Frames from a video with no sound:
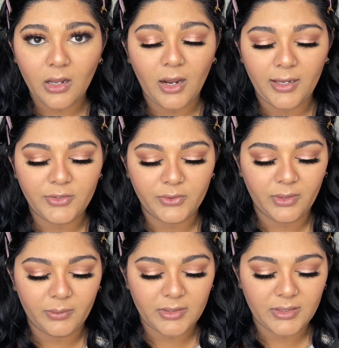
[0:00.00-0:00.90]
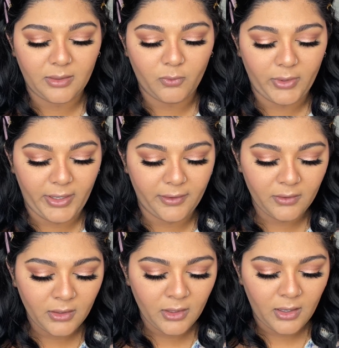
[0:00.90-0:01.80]
I do them the same way.
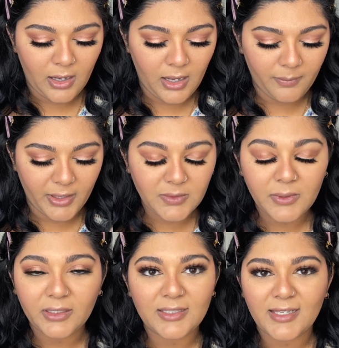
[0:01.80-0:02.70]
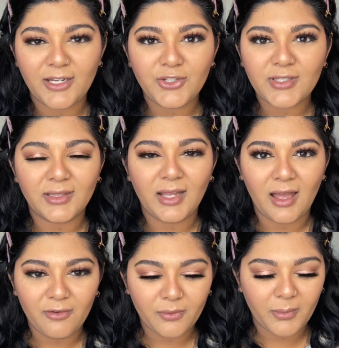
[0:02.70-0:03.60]
That's because I just
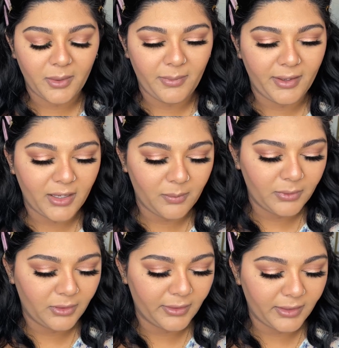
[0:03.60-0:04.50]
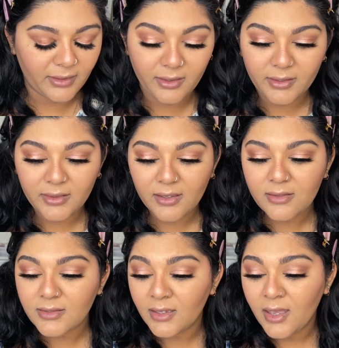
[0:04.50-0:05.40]
love my makeup looking like
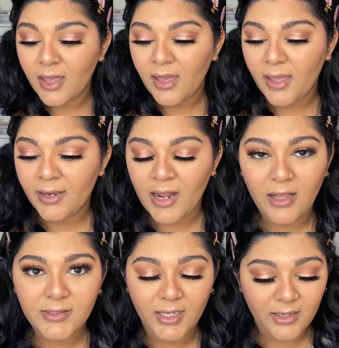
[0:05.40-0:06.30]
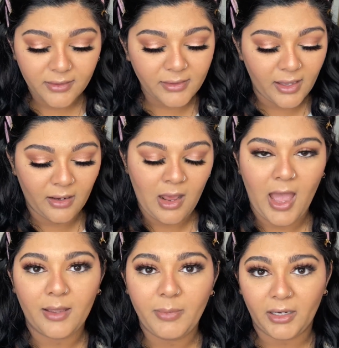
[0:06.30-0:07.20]
this. And I'll say it again,
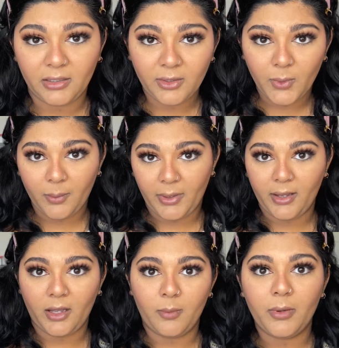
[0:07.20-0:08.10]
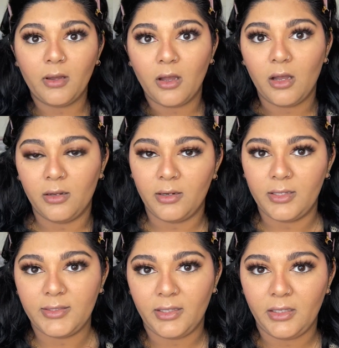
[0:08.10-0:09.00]
I barely wear makeup on a
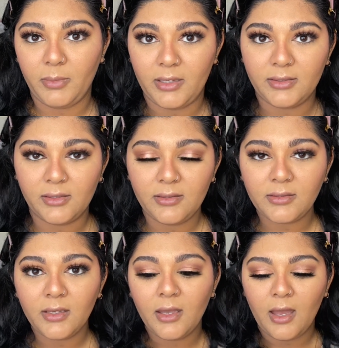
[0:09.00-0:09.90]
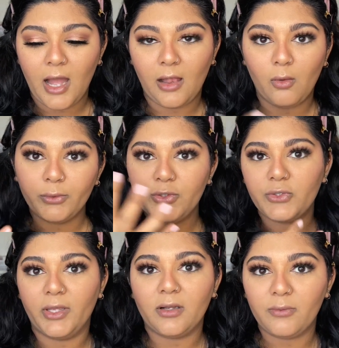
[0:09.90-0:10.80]
daily basis. I'll only do
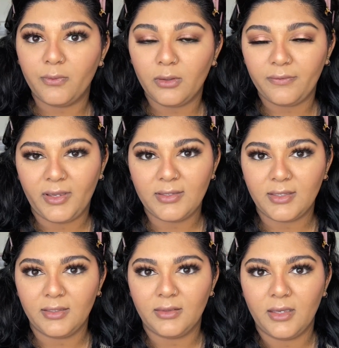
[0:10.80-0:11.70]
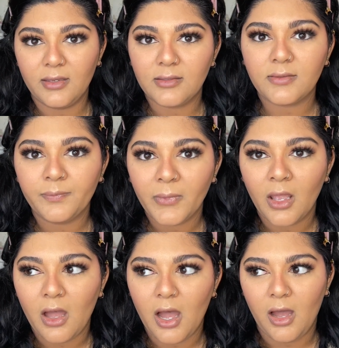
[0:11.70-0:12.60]
like a full face like this
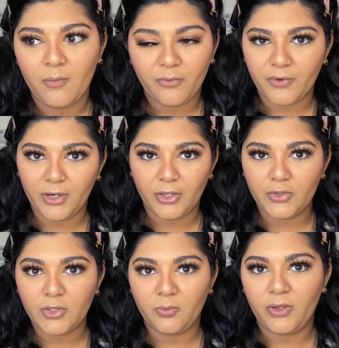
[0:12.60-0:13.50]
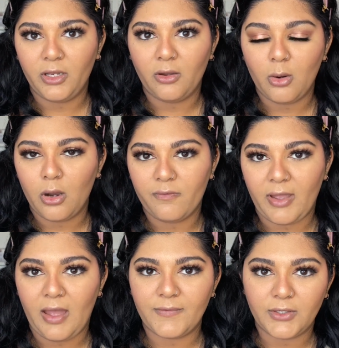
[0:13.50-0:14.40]
for a YouTube video, or if I
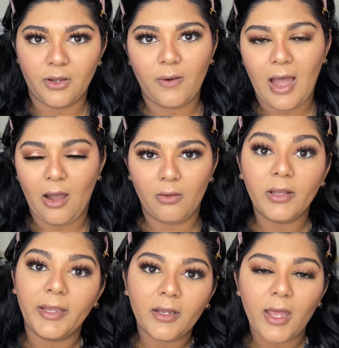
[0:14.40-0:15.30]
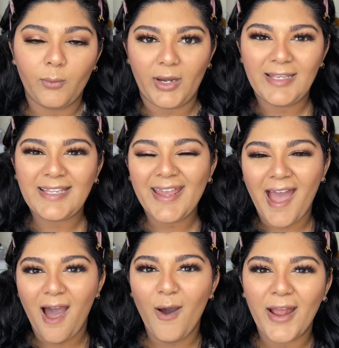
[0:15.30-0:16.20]
have to go out. Like, and when I say
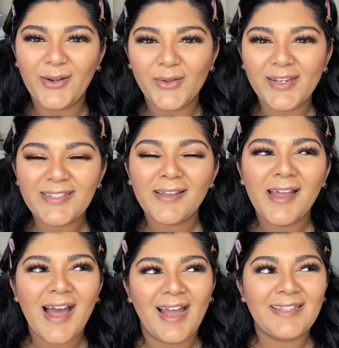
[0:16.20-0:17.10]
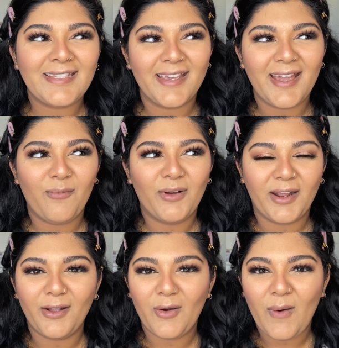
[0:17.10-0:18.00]
out, I notice I say when
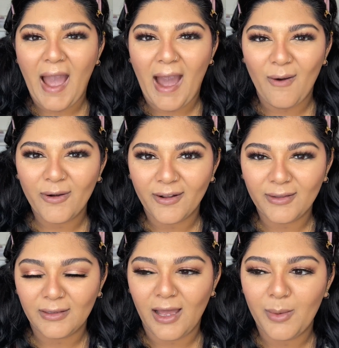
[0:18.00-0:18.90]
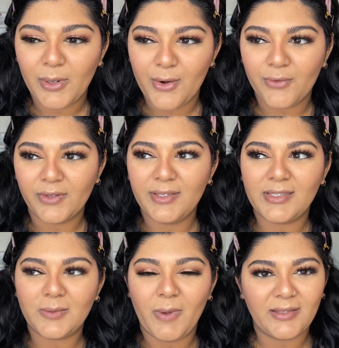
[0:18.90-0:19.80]
I go out a lot, but I don't really
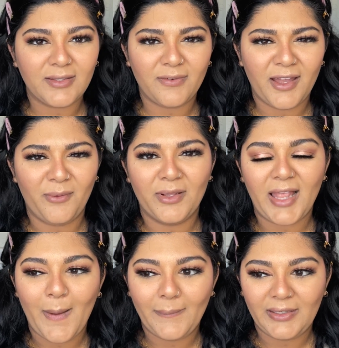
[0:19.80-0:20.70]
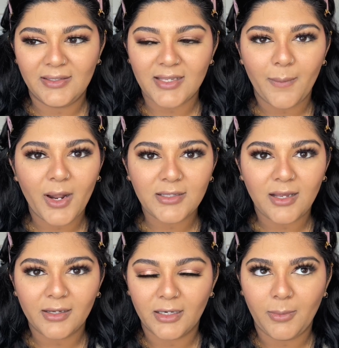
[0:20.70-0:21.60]
specify what that means. I'm not
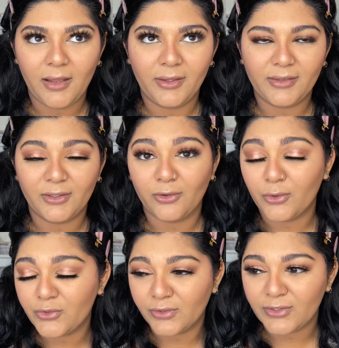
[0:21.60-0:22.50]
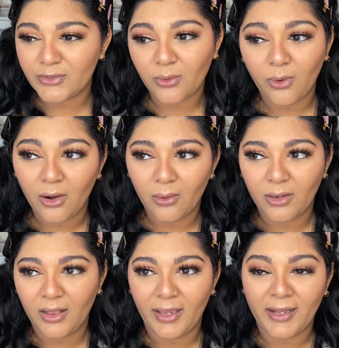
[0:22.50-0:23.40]
talking about like the grocery store
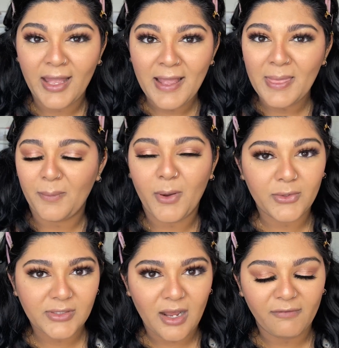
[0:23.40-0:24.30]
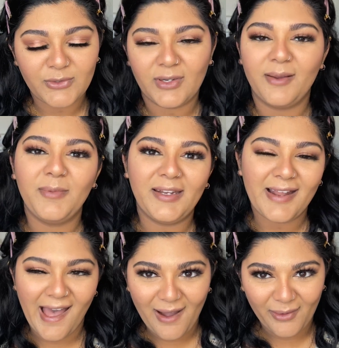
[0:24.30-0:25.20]
or like the post office. When I mean
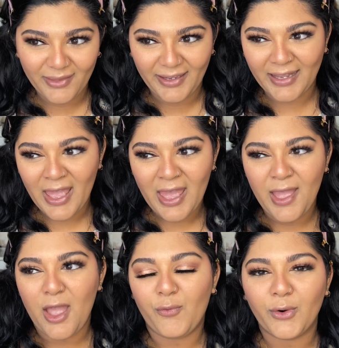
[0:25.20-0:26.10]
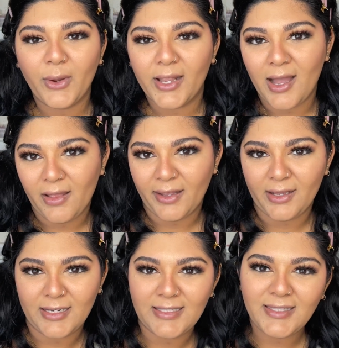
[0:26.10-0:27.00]
out, like if we're going out like
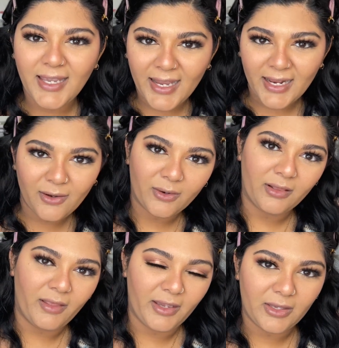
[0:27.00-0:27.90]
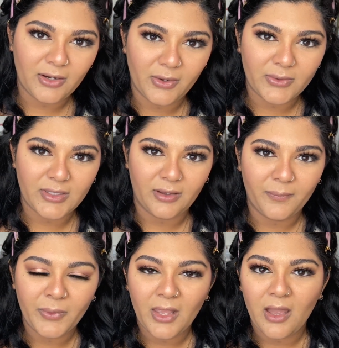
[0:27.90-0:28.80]
on a date, or like, you know, to
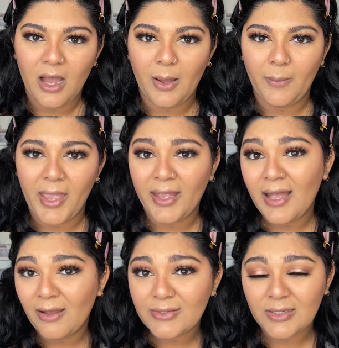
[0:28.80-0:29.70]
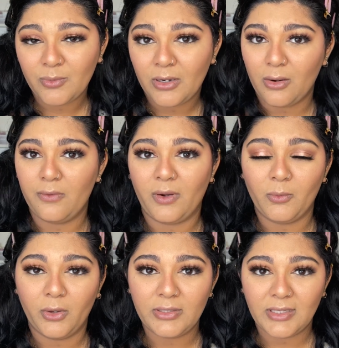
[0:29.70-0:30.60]
hang out somewhere, or if I'm
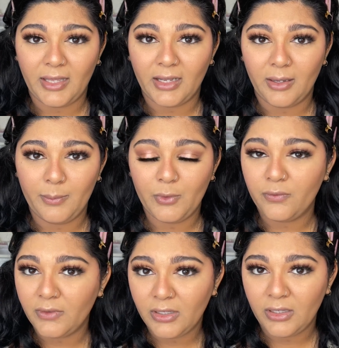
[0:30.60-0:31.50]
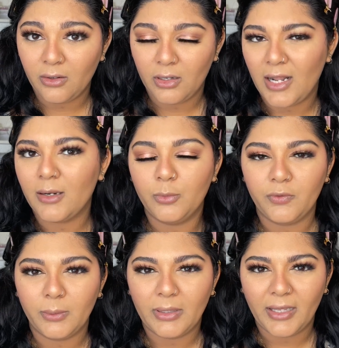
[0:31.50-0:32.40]
going to like a movie, or not a
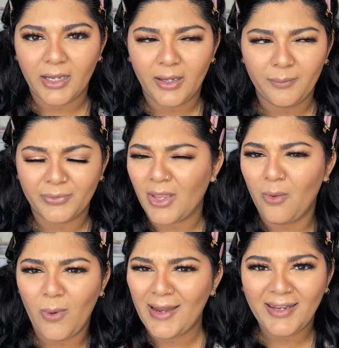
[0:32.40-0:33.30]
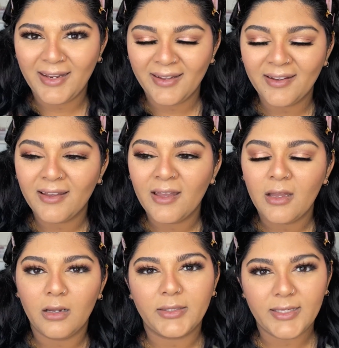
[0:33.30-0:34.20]
movie, but like a wedding,
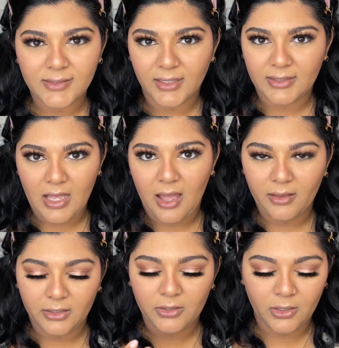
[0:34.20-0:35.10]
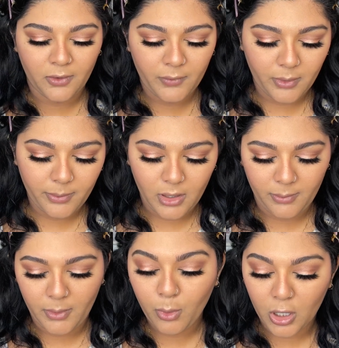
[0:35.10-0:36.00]
things like that, like, you know,
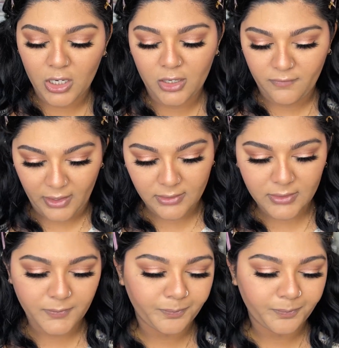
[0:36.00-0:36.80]
important events.